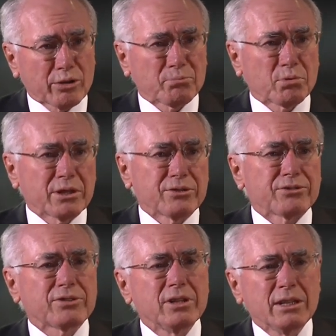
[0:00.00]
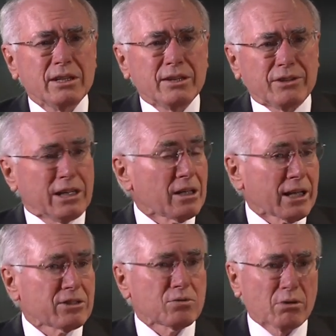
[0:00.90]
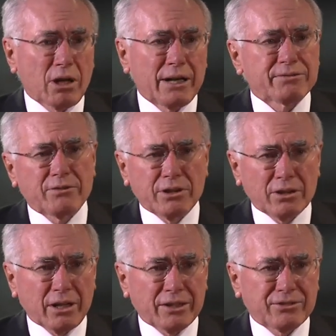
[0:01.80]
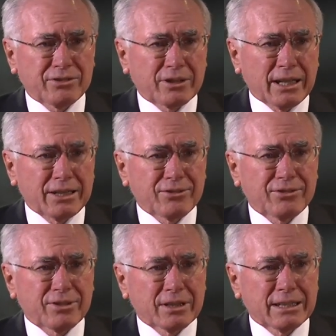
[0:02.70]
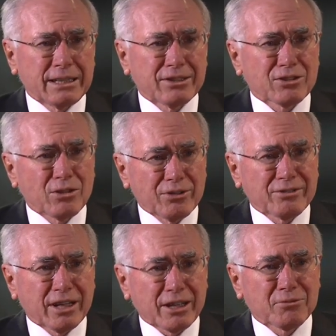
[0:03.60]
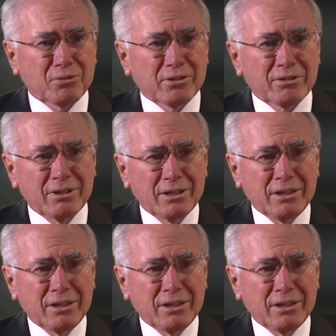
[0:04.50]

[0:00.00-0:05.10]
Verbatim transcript: It brings the intellectual life of the United States uh, into contact with